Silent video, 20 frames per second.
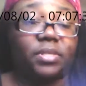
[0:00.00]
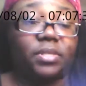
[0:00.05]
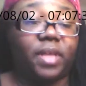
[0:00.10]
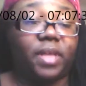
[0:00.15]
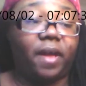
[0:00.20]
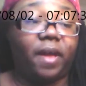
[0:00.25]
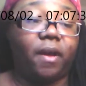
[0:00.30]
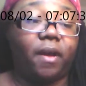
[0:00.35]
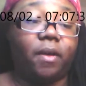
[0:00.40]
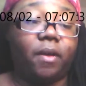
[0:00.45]

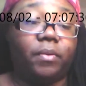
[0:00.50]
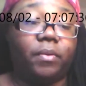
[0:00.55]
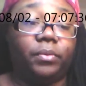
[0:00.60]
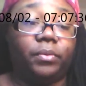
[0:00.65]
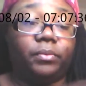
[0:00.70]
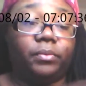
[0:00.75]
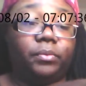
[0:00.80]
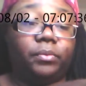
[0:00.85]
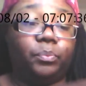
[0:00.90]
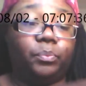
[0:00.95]
there,
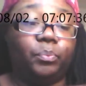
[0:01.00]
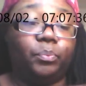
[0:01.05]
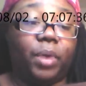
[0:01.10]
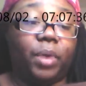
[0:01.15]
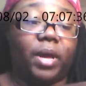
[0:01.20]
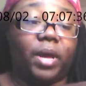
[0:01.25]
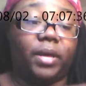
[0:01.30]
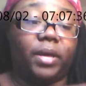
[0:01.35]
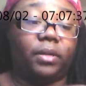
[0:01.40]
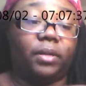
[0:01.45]

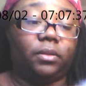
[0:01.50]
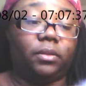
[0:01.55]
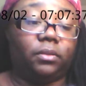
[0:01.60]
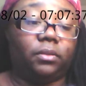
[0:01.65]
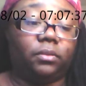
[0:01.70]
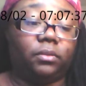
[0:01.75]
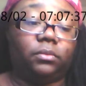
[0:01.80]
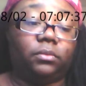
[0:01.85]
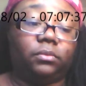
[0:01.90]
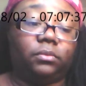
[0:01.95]
but
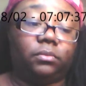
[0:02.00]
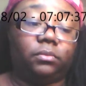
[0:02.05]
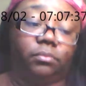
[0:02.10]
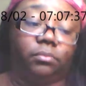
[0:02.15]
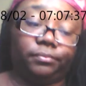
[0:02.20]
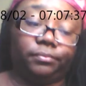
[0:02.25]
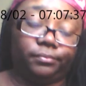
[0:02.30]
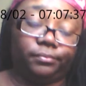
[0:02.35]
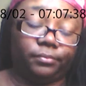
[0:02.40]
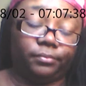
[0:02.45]

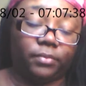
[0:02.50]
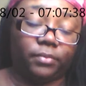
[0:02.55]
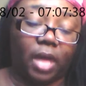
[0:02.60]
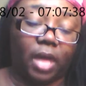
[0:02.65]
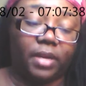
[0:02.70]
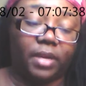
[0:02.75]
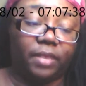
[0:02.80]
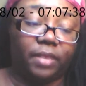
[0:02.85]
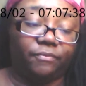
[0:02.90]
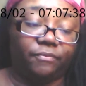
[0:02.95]

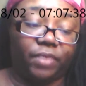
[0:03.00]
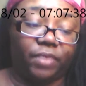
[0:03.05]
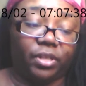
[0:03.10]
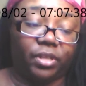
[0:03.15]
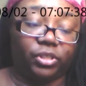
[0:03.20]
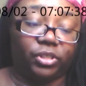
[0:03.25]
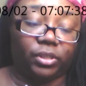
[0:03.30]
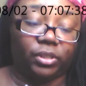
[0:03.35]
I didn't finish it.